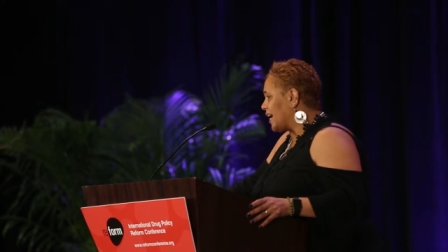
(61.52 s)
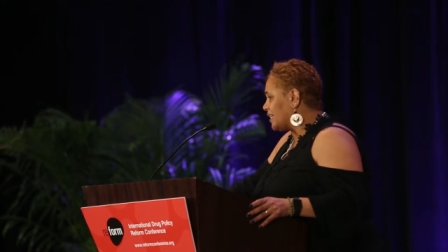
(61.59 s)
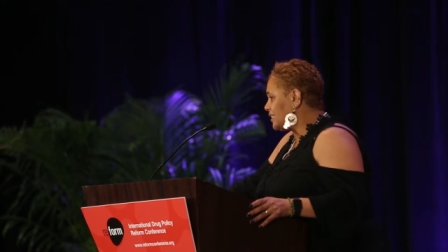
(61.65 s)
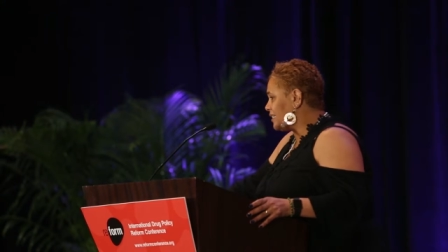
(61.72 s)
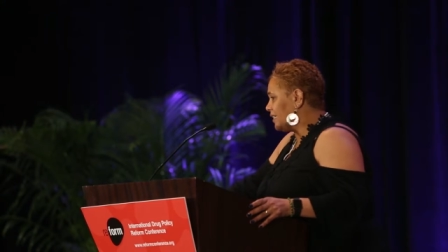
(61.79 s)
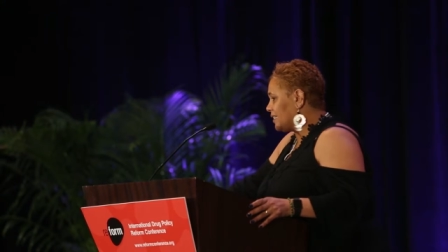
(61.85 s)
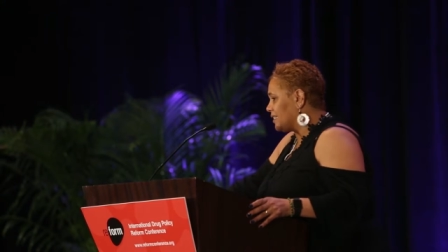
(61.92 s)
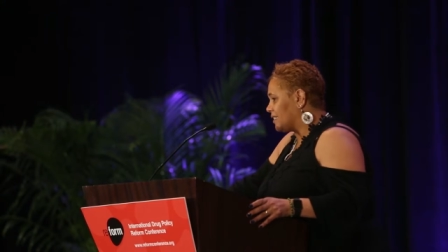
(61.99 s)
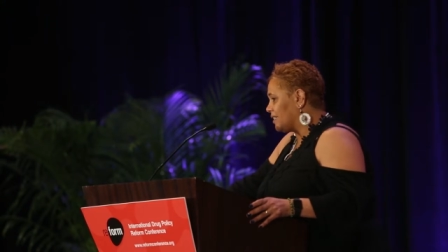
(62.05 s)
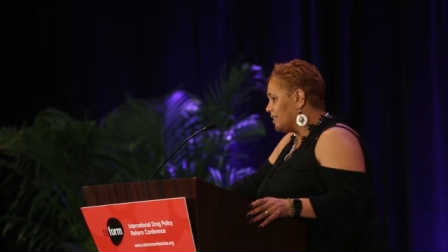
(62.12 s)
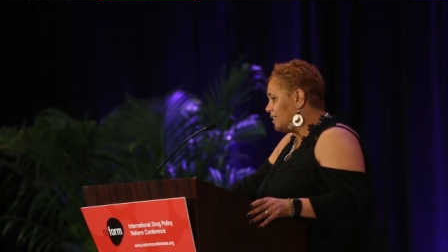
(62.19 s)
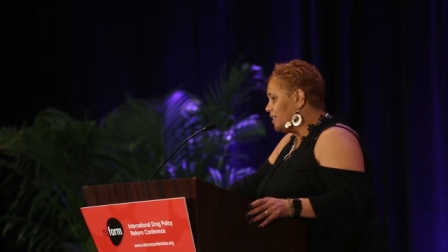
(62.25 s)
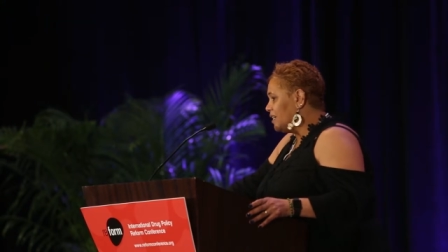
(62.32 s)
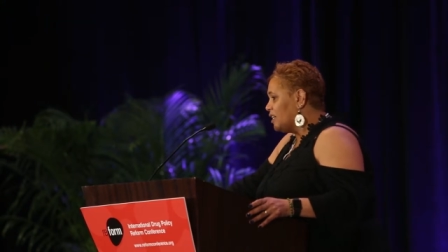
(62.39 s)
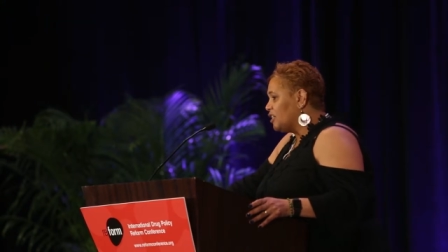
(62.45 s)
Texas.
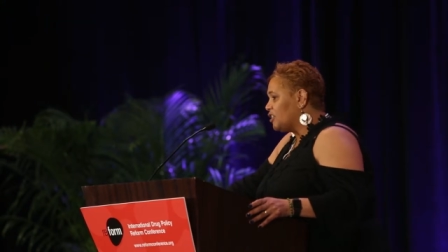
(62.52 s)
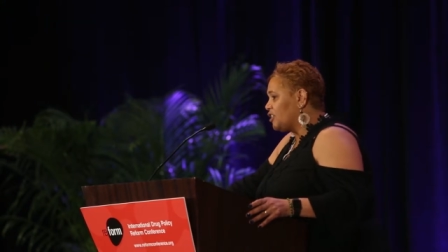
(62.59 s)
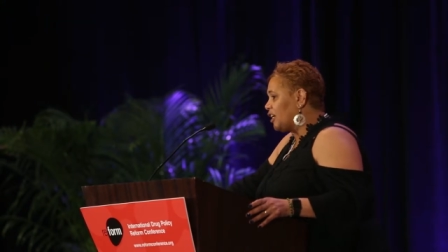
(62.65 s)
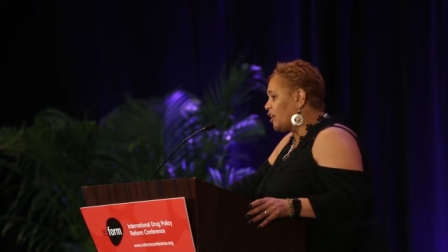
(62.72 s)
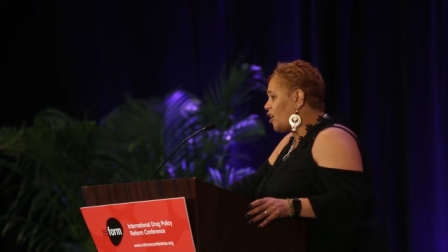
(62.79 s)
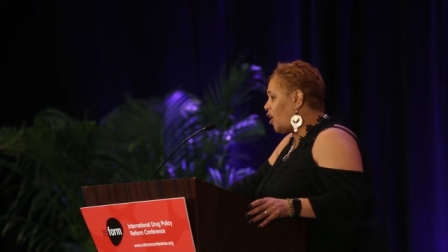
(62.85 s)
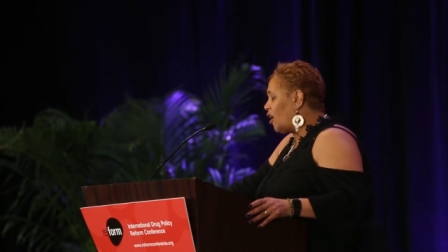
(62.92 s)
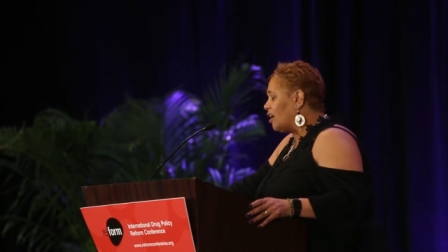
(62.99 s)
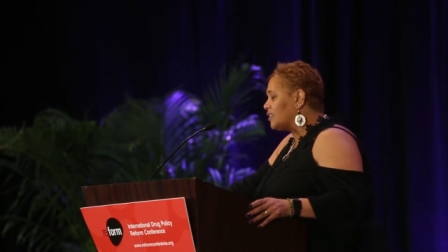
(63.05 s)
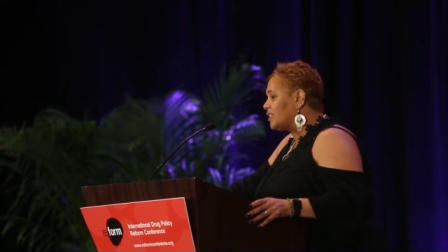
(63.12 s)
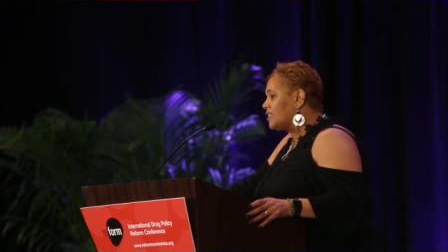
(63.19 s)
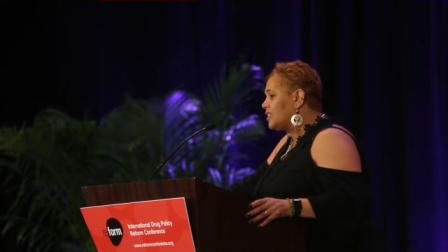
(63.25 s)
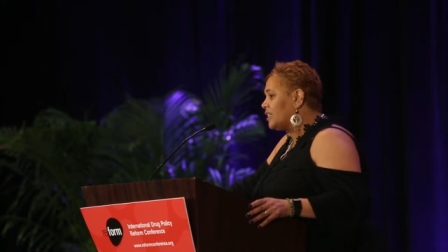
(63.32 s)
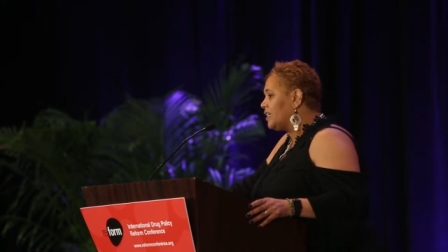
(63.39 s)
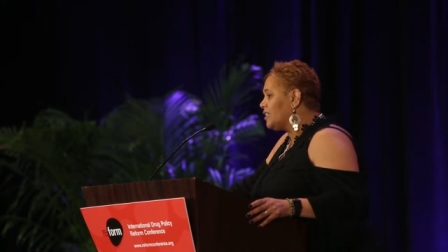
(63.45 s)
She called
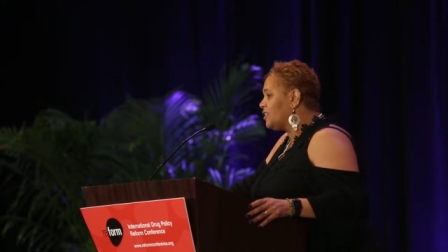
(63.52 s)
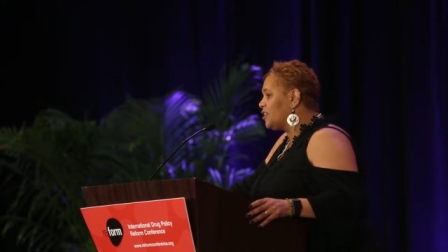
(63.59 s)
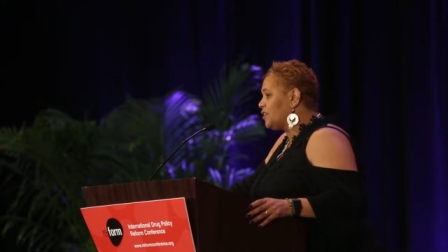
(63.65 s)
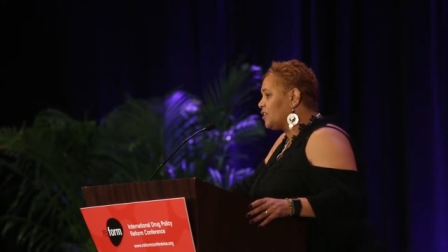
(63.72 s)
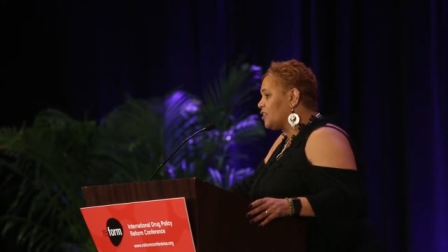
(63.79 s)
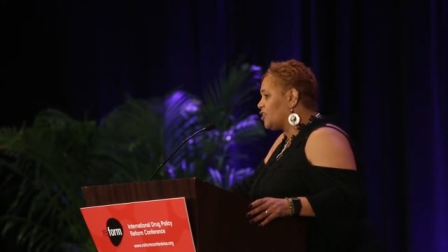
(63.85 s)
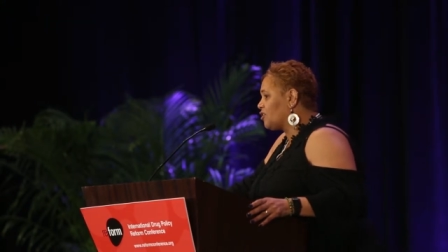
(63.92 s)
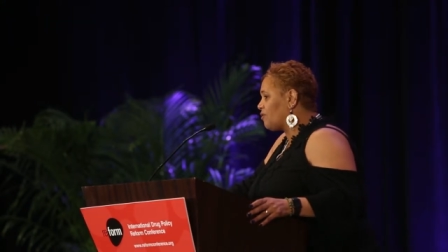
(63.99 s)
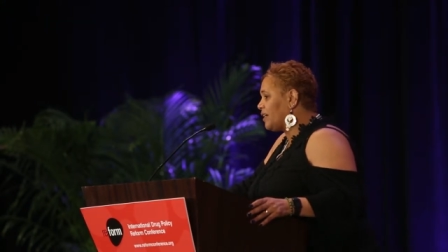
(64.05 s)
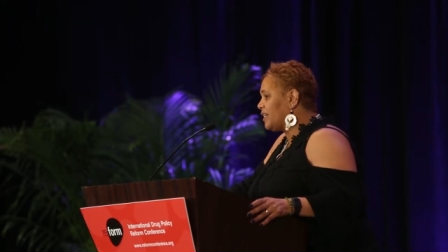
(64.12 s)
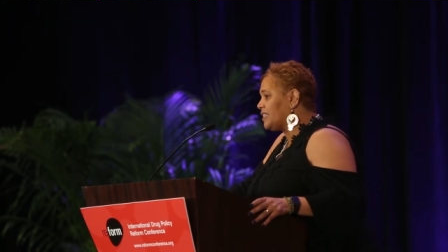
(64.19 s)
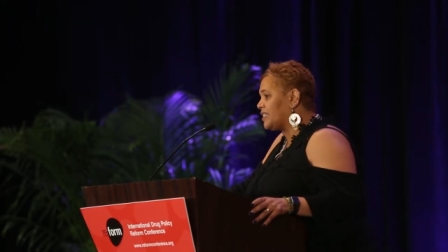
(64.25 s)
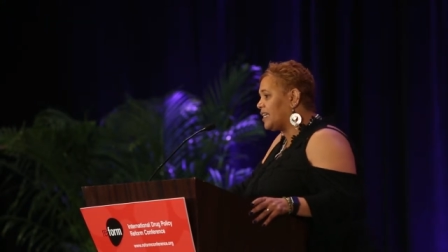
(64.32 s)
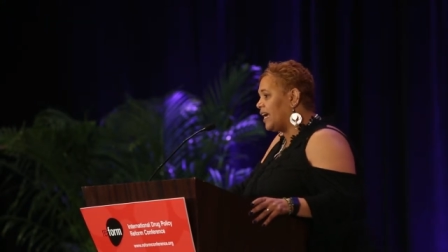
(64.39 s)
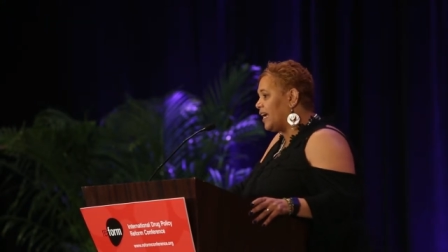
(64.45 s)
us into the
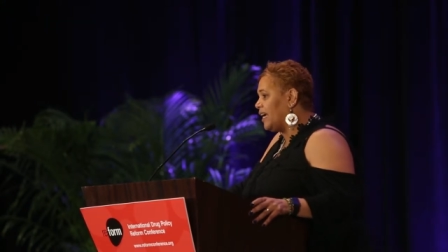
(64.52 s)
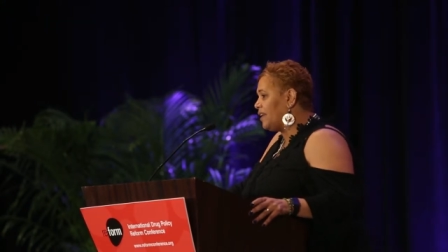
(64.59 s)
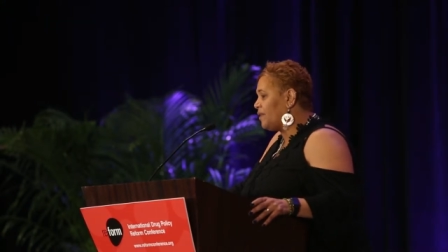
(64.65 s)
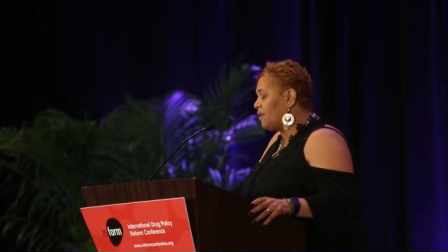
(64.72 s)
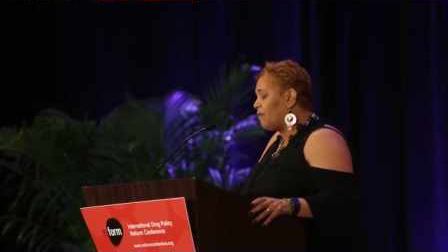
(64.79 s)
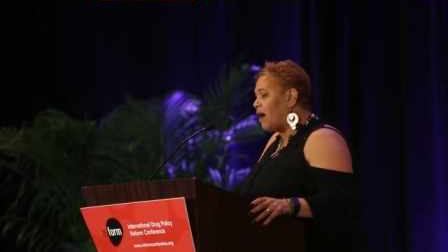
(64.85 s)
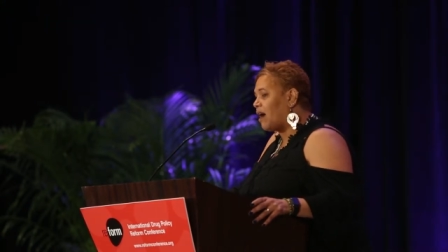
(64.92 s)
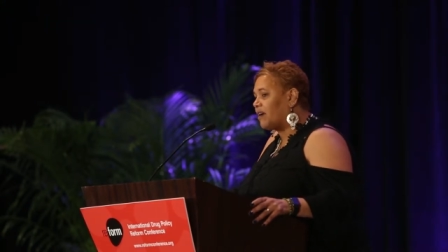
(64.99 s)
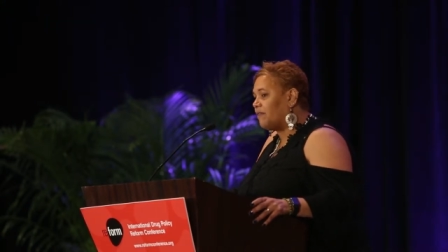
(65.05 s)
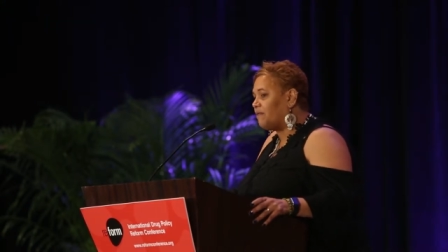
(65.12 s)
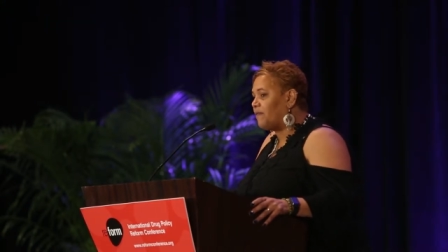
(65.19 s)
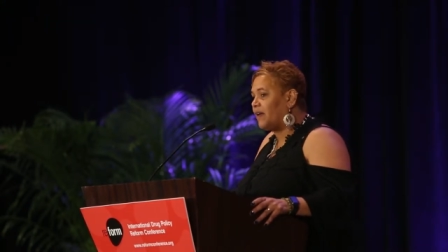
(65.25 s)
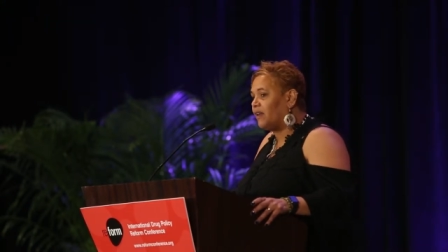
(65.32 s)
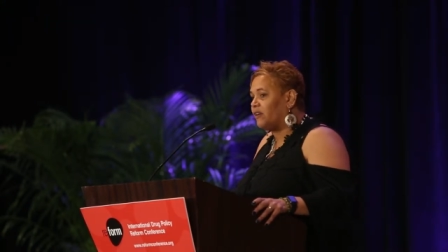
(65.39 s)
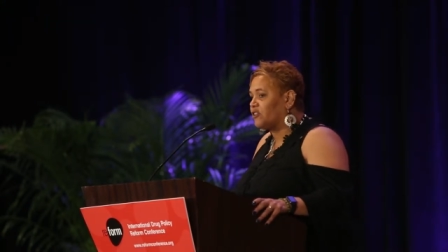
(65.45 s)
streets to end the
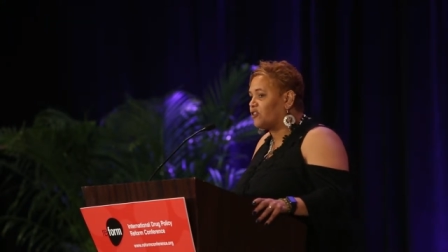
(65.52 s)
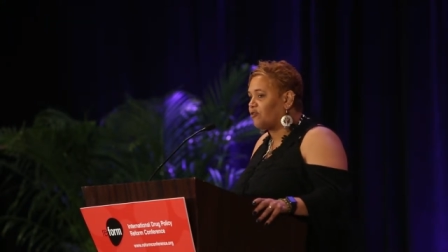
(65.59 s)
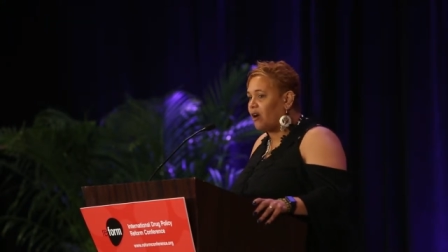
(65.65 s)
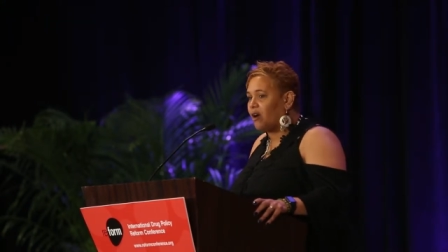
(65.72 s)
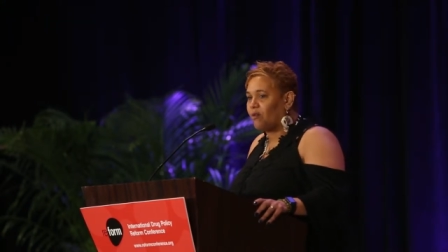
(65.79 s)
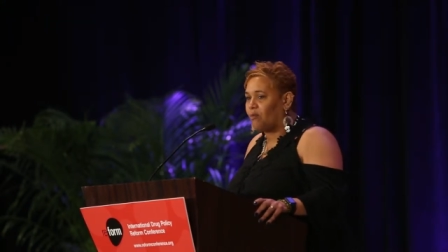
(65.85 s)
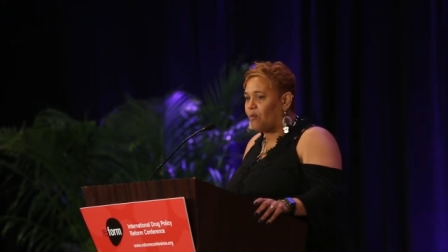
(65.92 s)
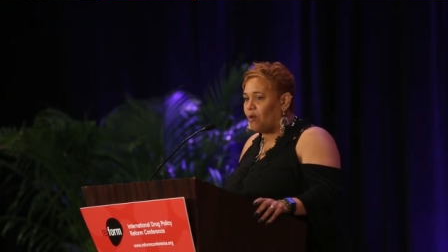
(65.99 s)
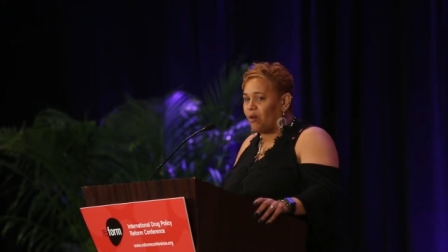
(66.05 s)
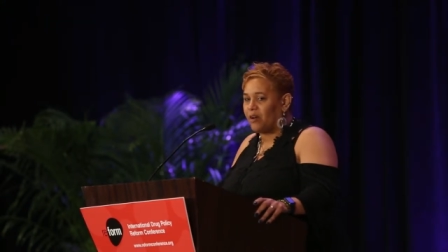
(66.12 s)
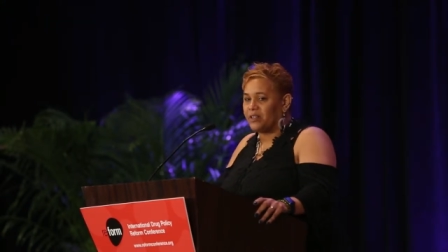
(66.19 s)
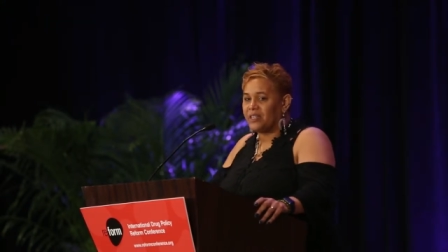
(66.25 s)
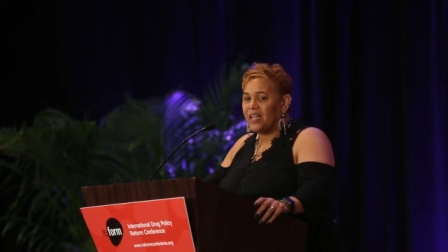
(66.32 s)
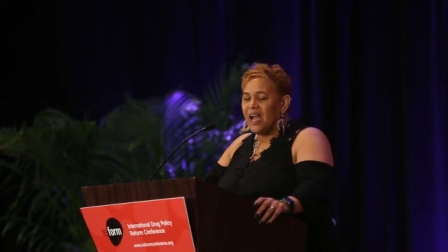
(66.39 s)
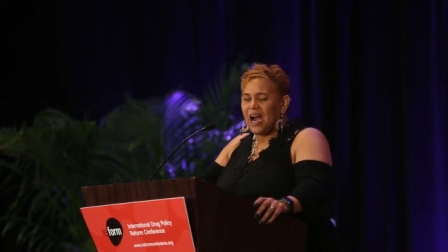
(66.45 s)
Rockefeller drug
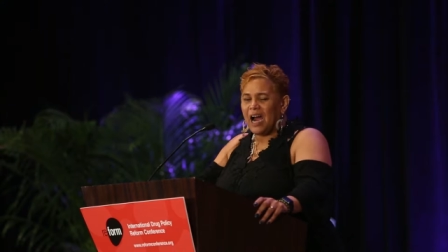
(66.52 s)
wars.